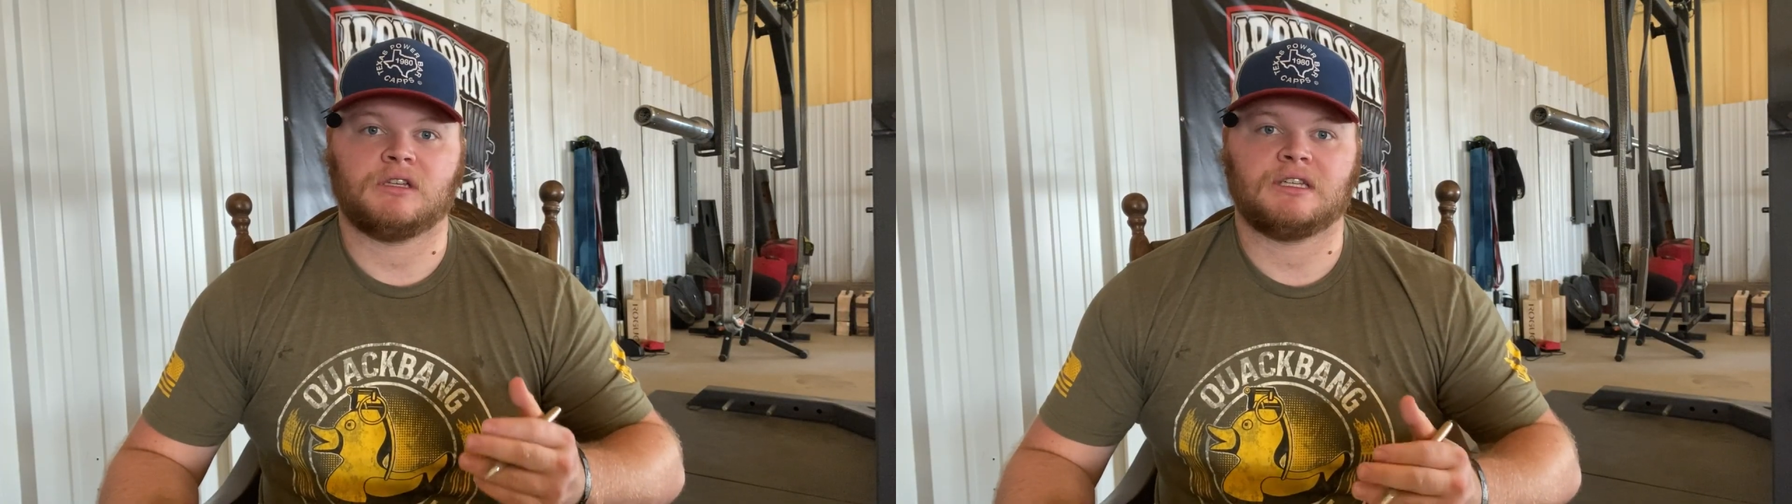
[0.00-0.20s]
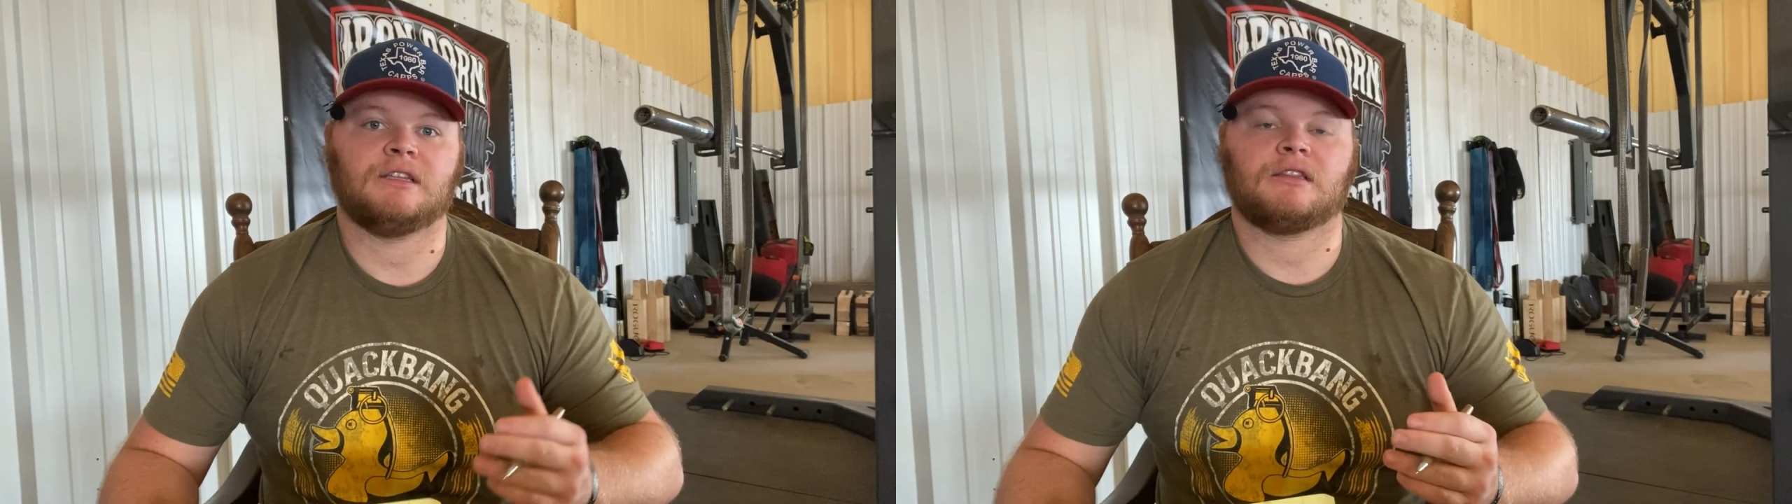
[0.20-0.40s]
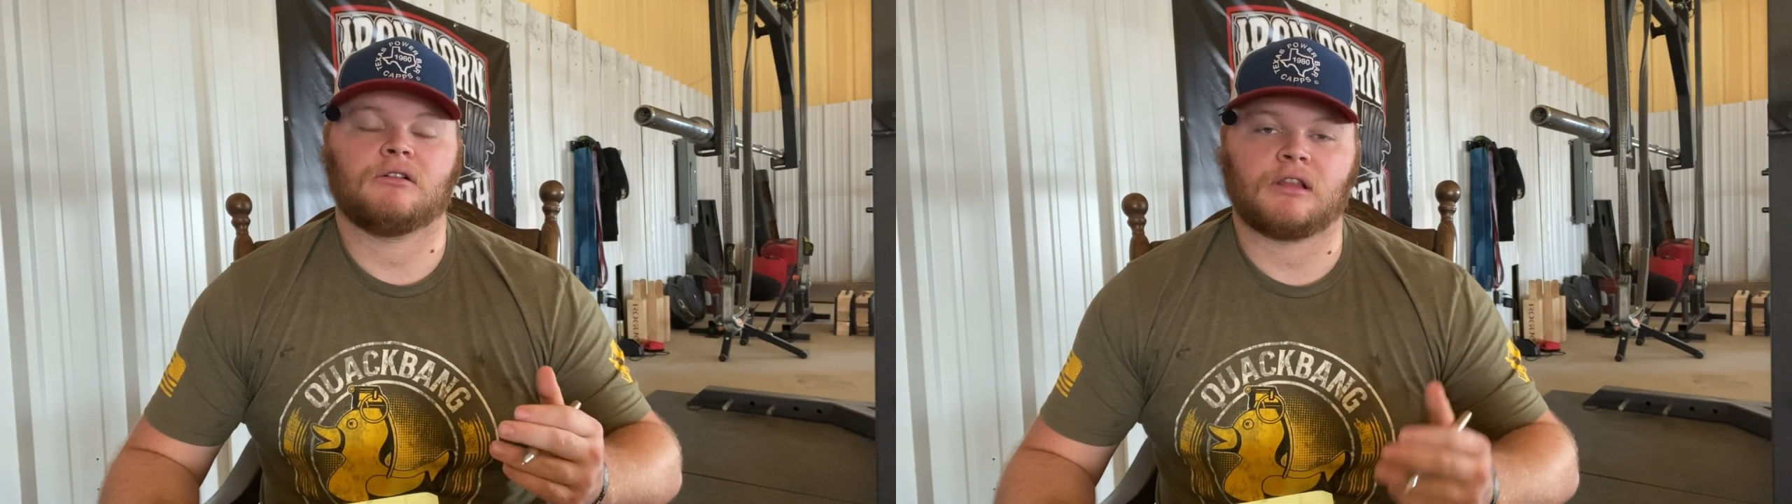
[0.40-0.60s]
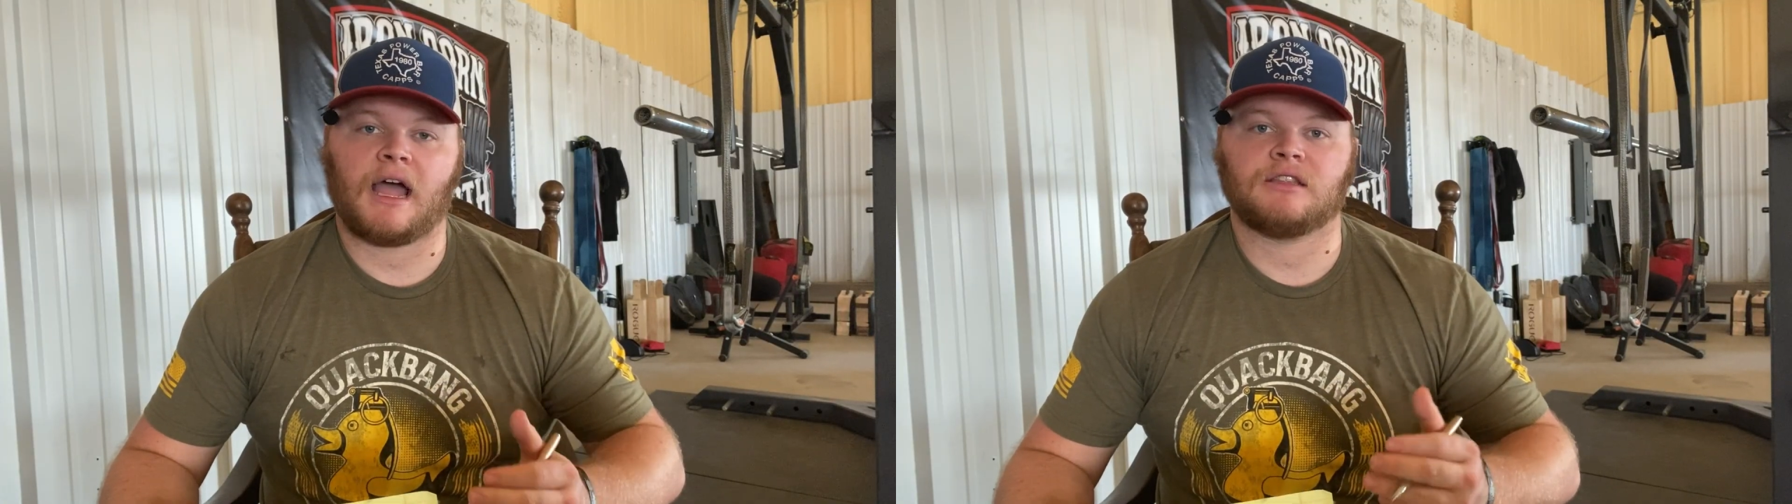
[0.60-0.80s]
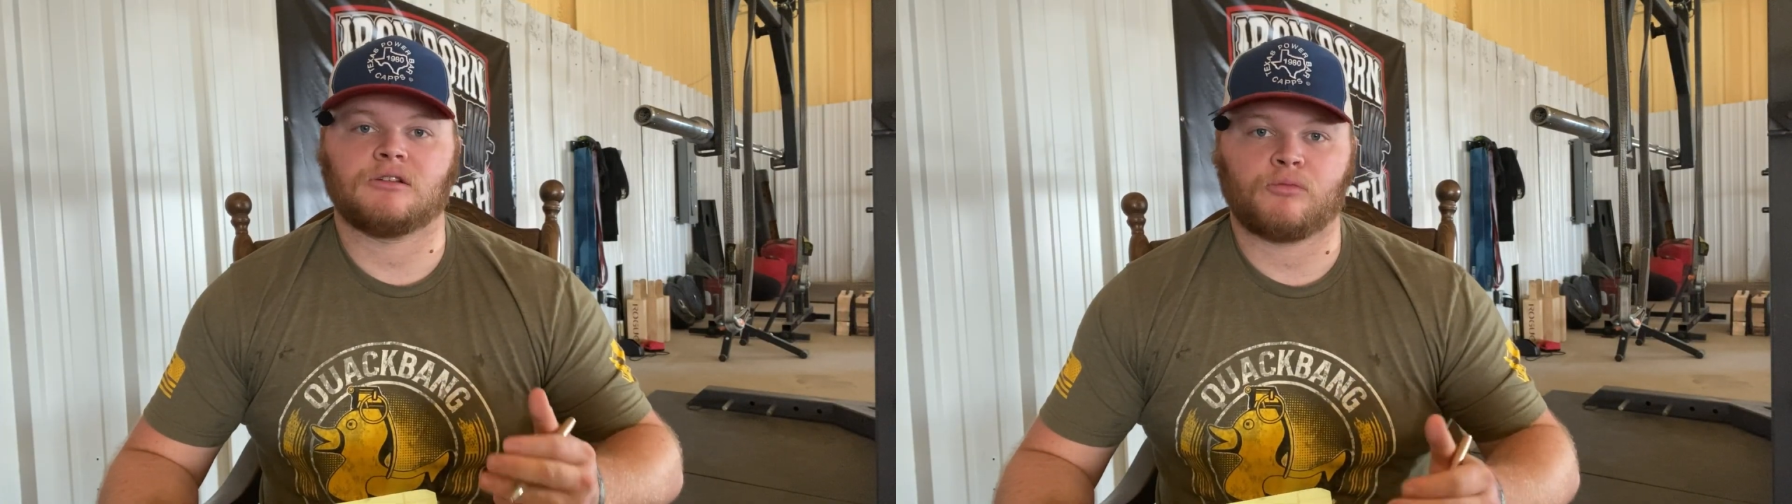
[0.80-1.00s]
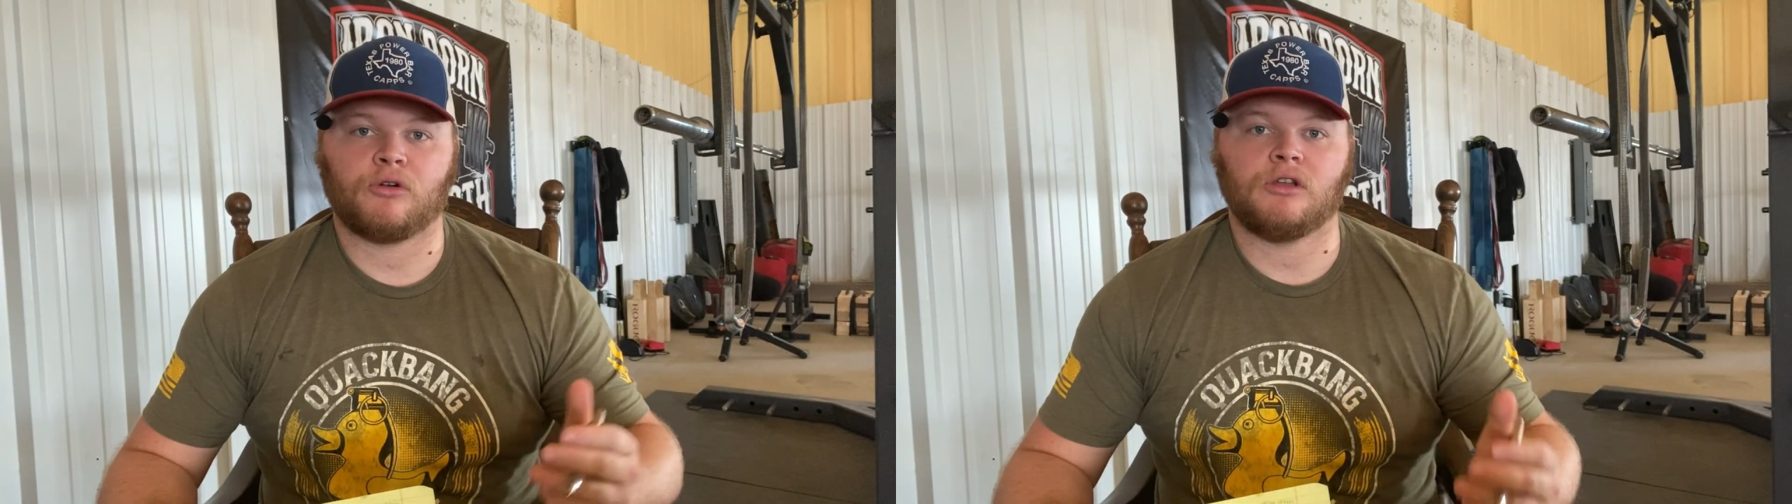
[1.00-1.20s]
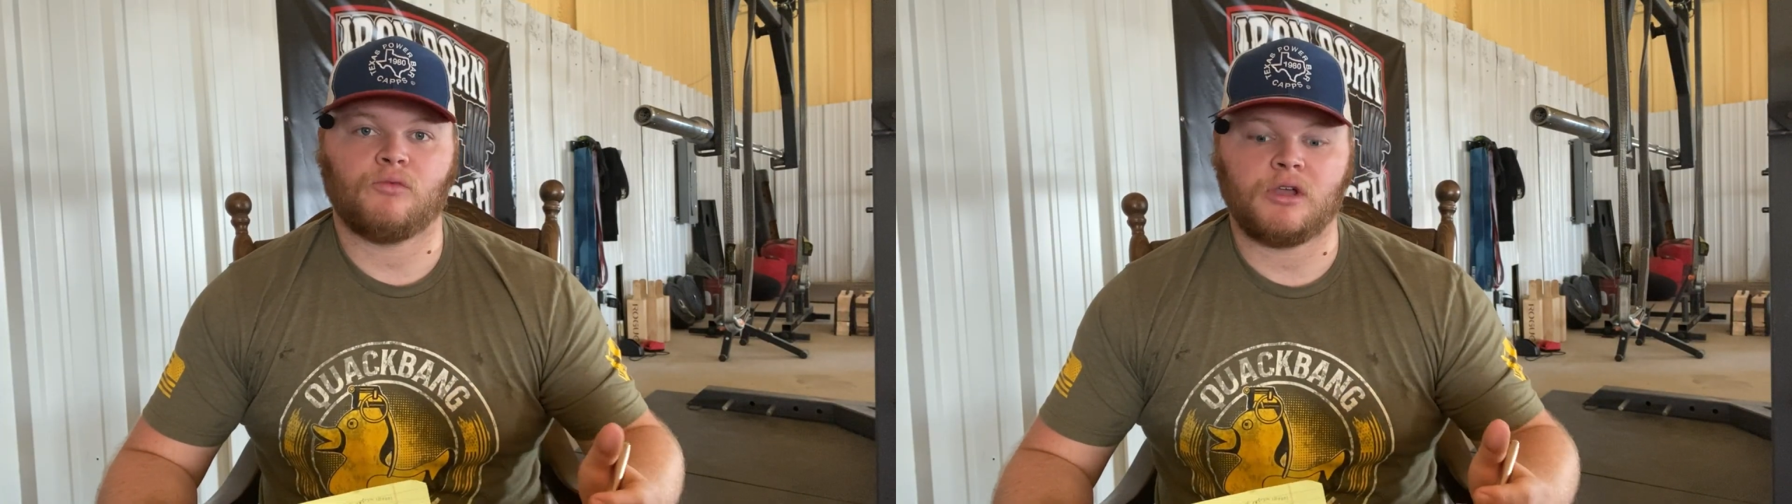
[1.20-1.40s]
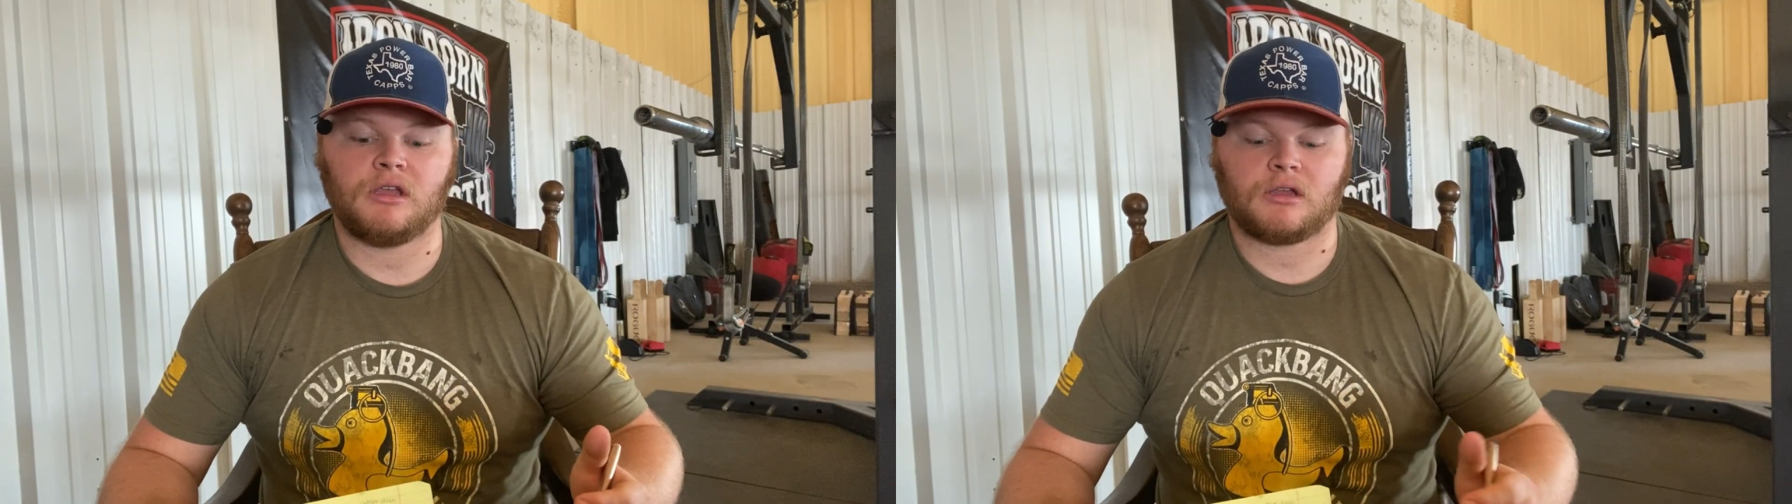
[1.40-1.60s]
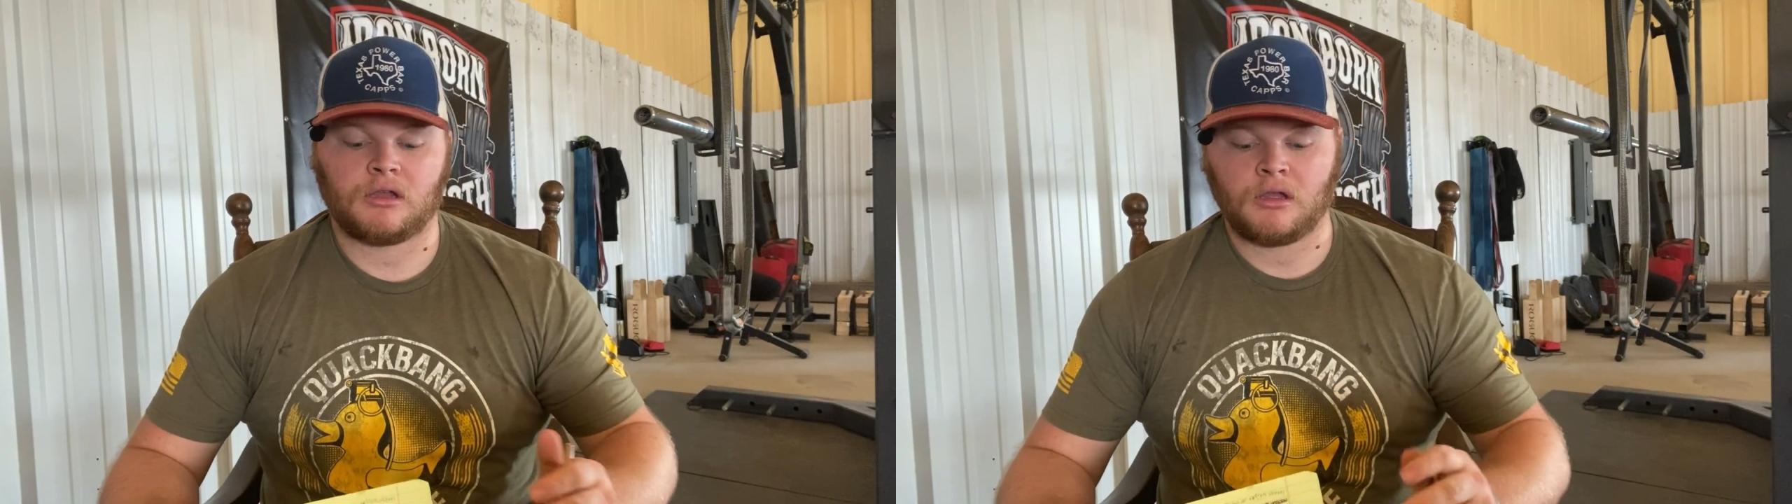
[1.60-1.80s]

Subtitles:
see that their lats are pretty weak.